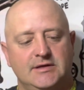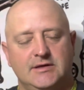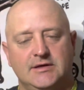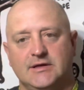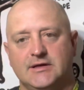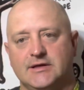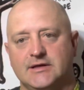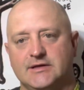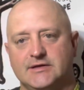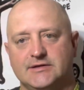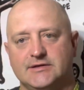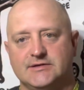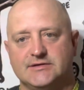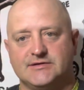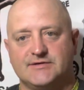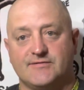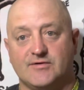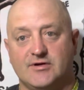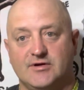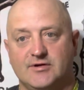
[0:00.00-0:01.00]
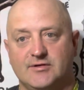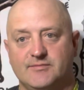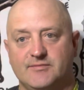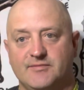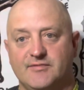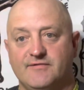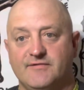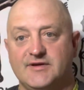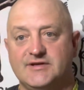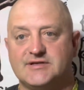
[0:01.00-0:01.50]
It is
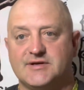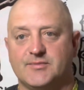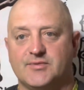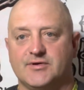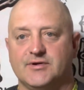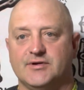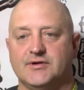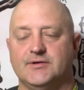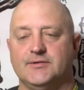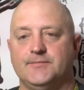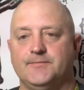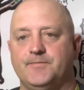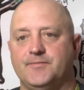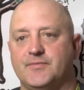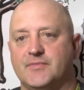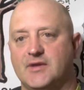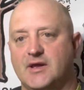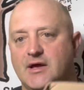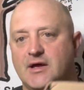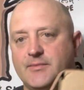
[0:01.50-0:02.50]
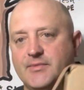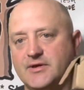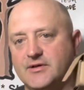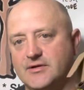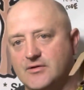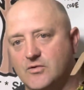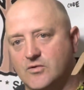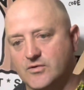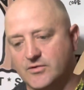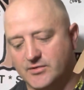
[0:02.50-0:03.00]
from Vistaprint. I've
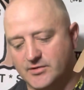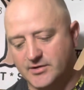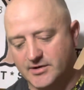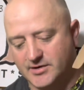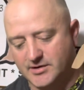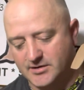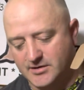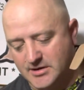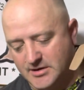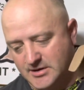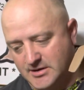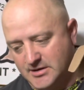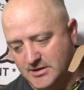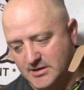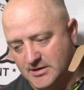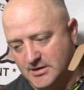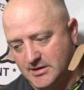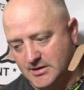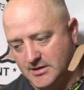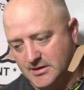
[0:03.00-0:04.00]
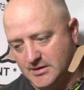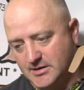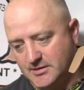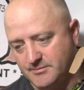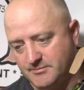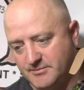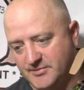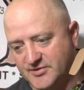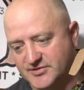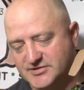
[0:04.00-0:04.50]
been ordering uh,
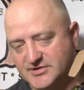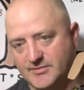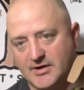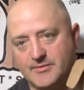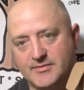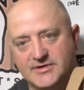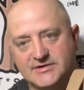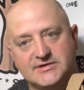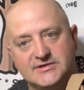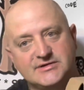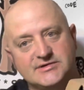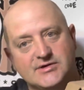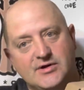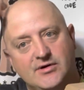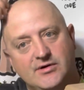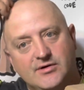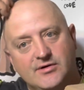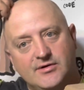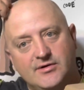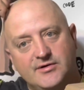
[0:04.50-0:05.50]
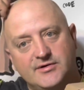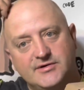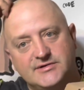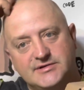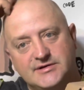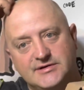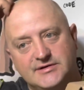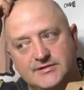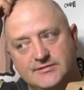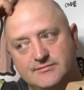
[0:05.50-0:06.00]
most of my business cards
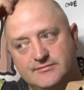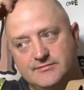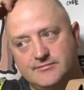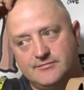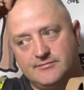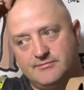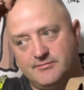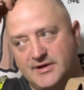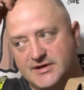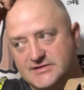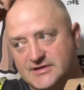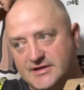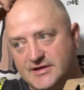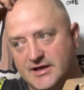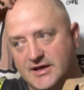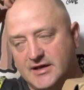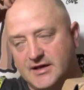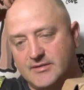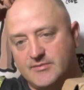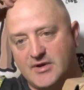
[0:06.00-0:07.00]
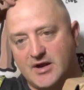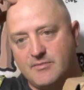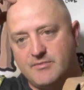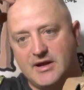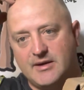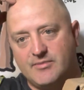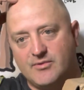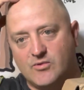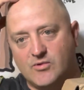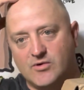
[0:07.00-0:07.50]
and basically any of my
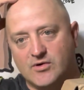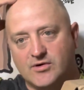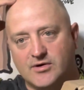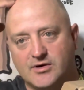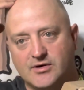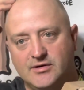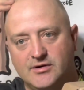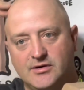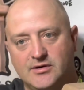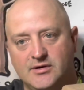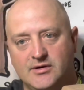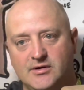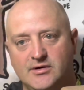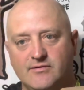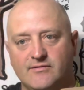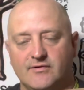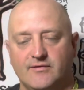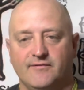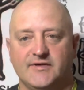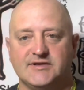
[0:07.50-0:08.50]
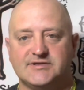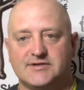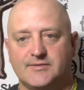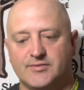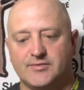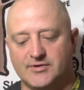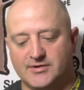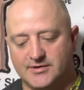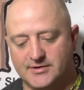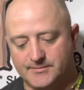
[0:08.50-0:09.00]
paperwork from
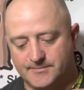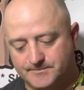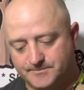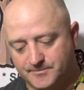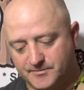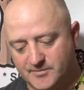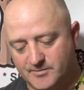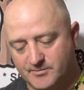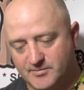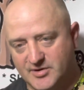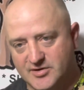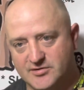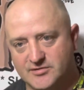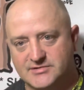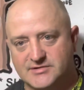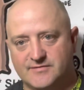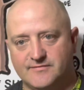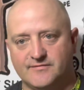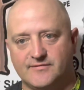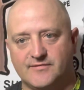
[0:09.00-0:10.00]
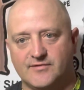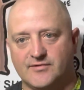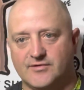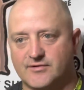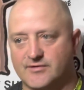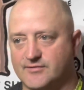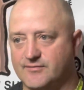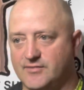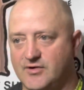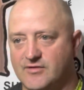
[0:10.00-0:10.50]
Vistaprint. Been using them
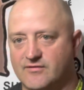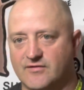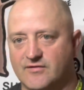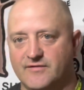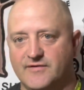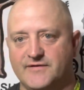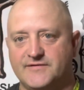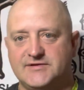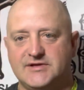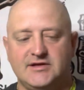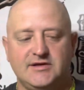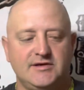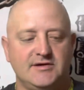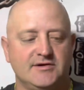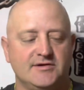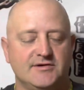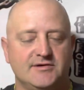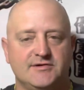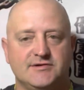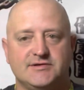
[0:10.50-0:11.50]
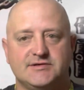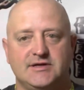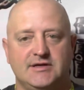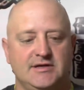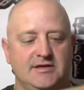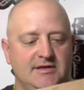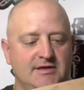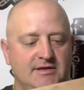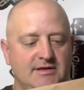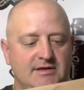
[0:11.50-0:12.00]
for over 15 years,
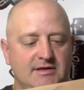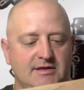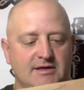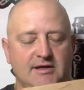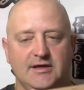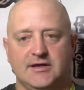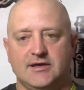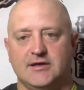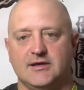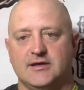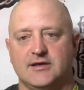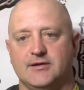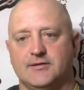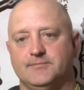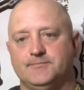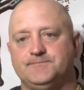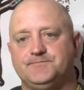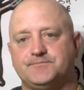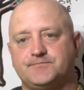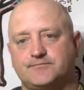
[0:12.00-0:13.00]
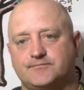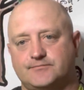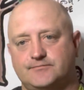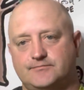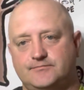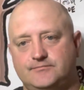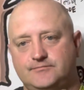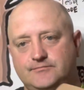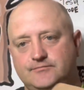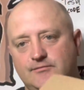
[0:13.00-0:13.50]
and
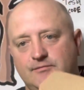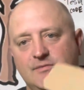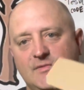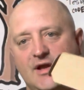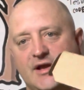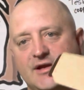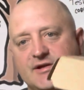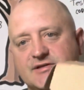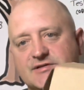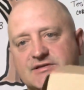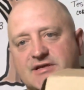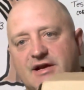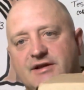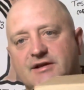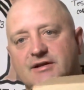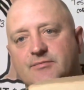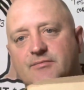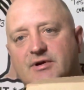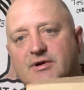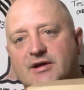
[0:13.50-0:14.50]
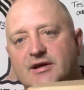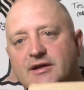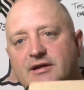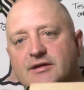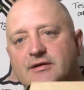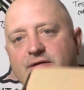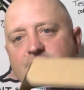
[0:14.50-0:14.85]
I just got in my